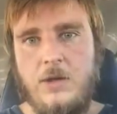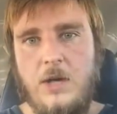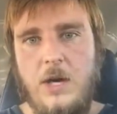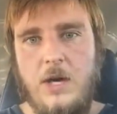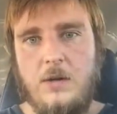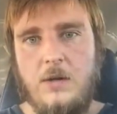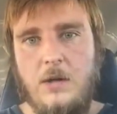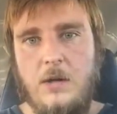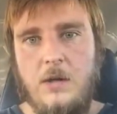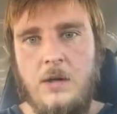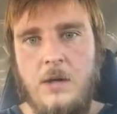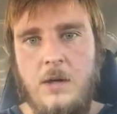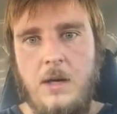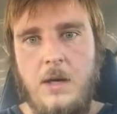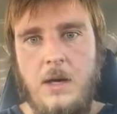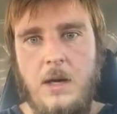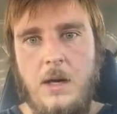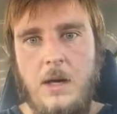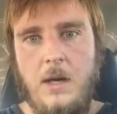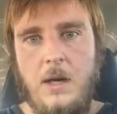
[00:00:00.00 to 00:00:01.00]
chakra
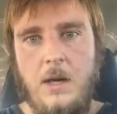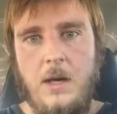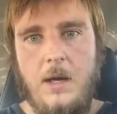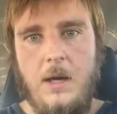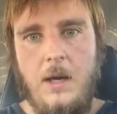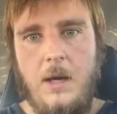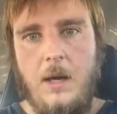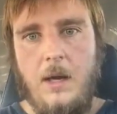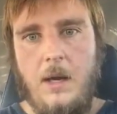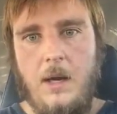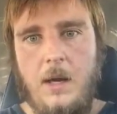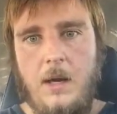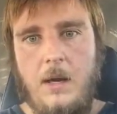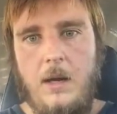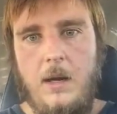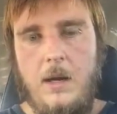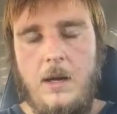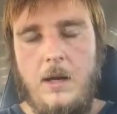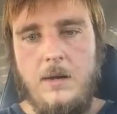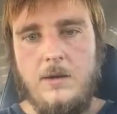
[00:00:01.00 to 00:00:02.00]
And
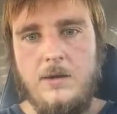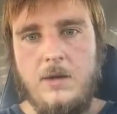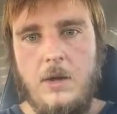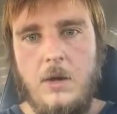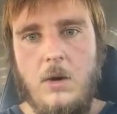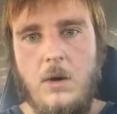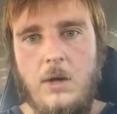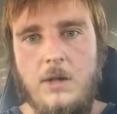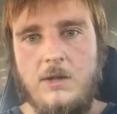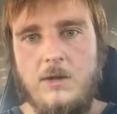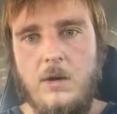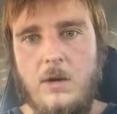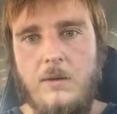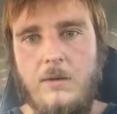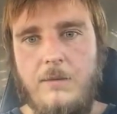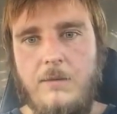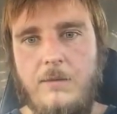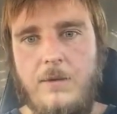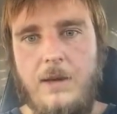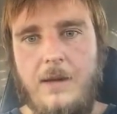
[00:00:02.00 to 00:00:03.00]
then it's like, oh, I start
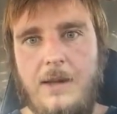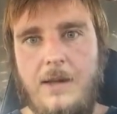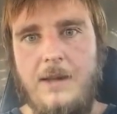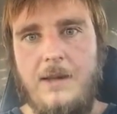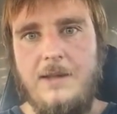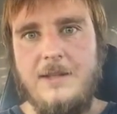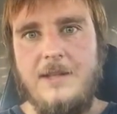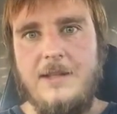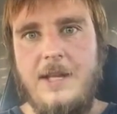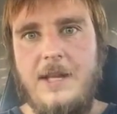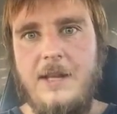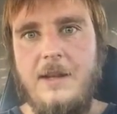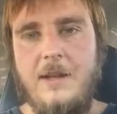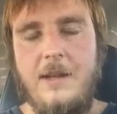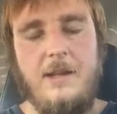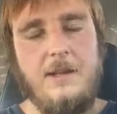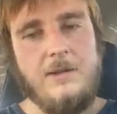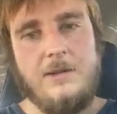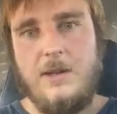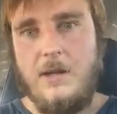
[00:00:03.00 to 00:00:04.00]
feeling this
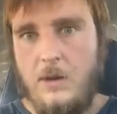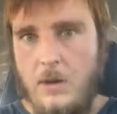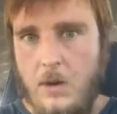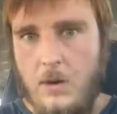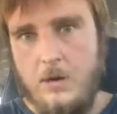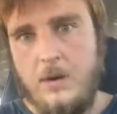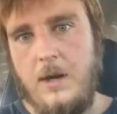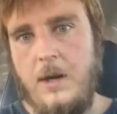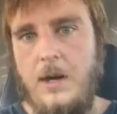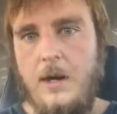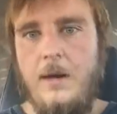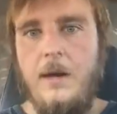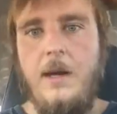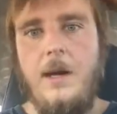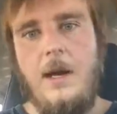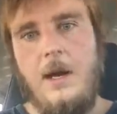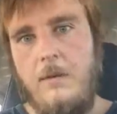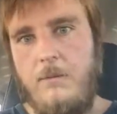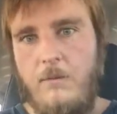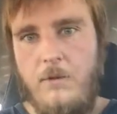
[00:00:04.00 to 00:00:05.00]
tingling. It's like, okay,
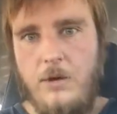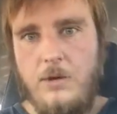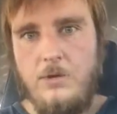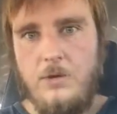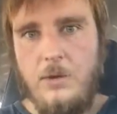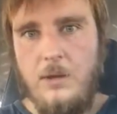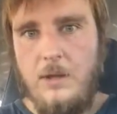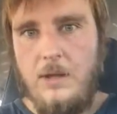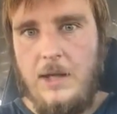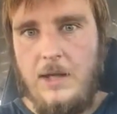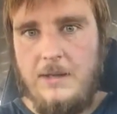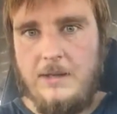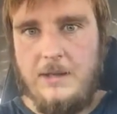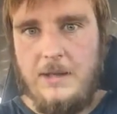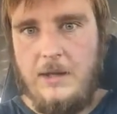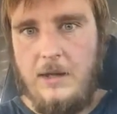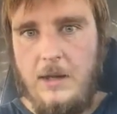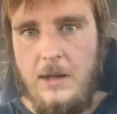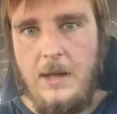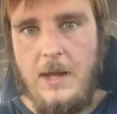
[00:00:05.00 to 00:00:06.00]
and
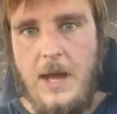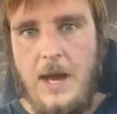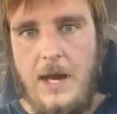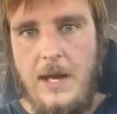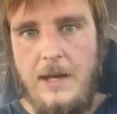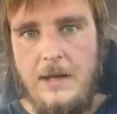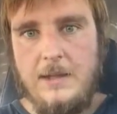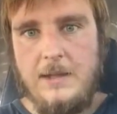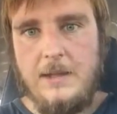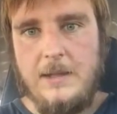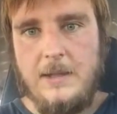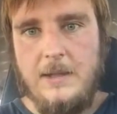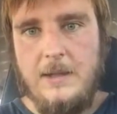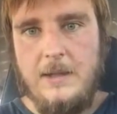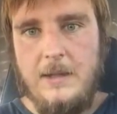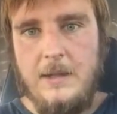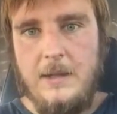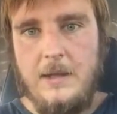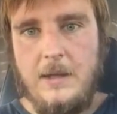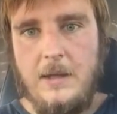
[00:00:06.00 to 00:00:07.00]
visualizing light
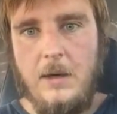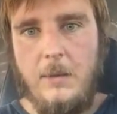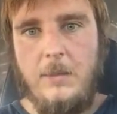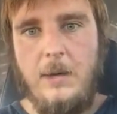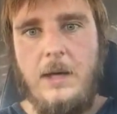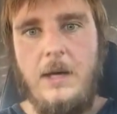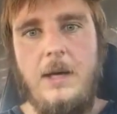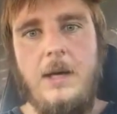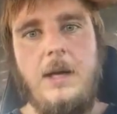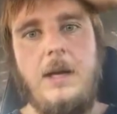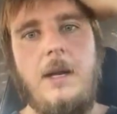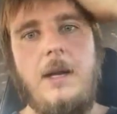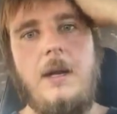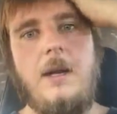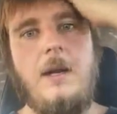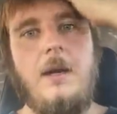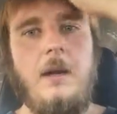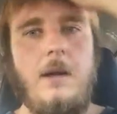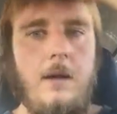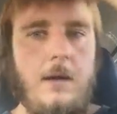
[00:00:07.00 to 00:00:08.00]
coming
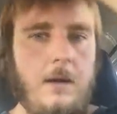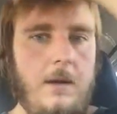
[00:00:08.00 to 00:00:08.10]
in